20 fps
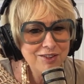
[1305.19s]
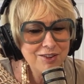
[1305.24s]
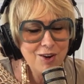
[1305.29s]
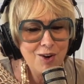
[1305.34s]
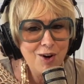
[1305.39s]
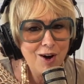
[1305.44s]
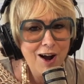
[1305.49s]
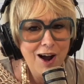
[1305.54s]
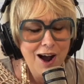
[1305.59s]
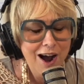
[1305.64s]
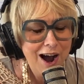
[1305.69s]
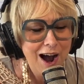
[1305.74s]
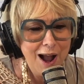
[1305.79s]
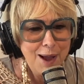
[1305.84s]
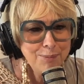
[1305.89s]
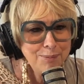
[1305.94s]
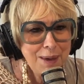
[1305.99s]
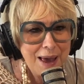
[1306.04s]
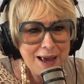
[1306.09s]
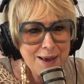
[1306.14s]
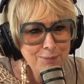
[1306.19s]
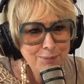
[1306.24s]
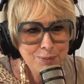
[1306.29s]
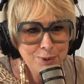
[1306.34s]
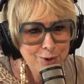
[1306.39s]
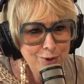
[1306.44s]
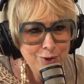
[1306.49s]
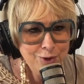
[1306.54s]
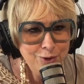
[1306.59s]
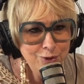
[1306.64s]
So I make
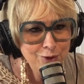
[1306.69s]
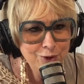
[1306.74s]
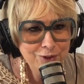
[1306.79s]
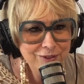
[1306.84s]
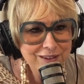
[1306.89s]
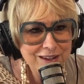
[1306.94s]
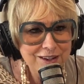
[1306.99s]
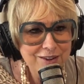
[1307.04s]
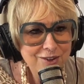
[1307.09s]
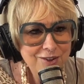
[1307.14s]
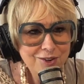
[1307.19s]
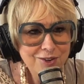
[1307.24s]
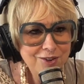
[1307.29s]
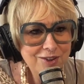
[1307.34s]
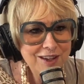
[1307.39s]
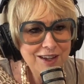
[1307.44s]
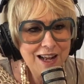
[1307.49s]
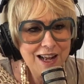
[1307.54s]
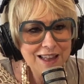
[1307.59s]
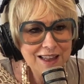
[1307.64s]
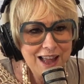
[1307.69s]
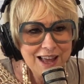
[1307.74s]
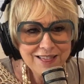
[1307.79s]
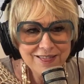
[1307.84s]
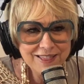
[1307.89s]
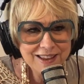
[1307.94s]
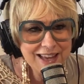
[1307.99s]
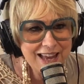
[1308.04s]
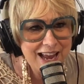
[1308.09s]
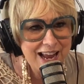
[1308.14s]
beautiful dinners and I
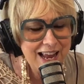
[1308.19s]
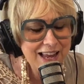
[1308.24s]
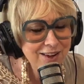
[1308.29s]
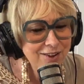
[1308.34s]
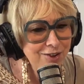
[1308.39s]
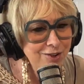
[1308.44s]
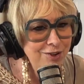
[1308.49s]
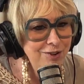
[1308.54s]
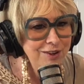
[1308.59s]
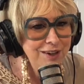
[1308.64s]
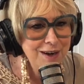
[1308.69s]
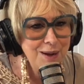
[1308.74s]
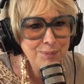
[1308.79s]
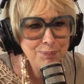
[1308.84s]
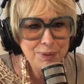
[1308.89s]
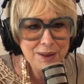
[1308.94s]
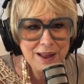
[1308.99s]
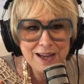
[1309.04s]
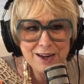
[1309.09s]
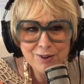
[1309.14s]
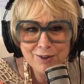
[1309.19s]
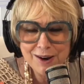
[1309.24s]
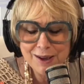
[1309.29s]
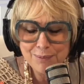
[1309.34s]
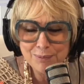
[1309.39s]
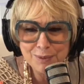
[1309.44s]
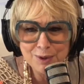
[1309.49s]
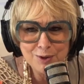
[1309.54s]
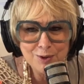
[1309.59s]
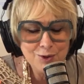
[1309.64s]
light the candle and I play
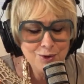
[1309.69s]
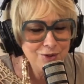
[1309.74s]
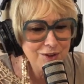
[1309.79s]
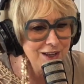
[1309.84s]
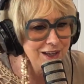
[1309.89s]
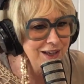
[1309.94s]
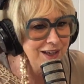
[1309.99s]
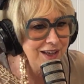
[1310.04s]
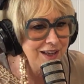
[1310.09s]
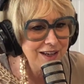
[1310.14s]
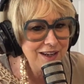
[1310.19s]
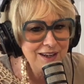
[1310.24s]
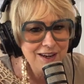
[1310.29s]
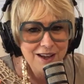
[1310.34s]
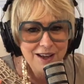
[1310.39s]
great music and,